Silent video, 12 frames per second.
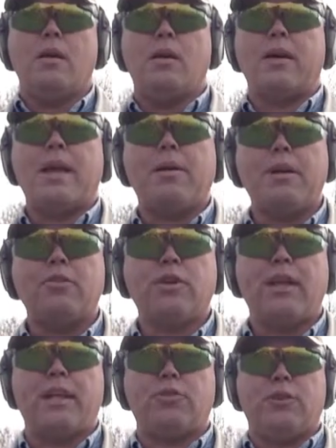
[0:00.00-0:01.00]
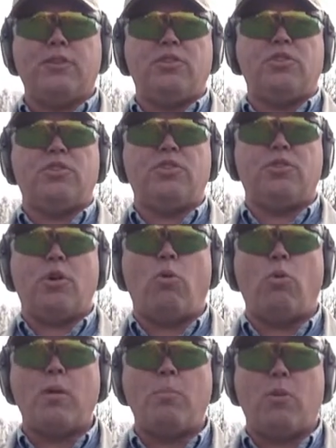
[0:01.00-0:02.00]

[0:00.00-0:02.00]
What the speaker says: Okay, I'm going to try that transition drill one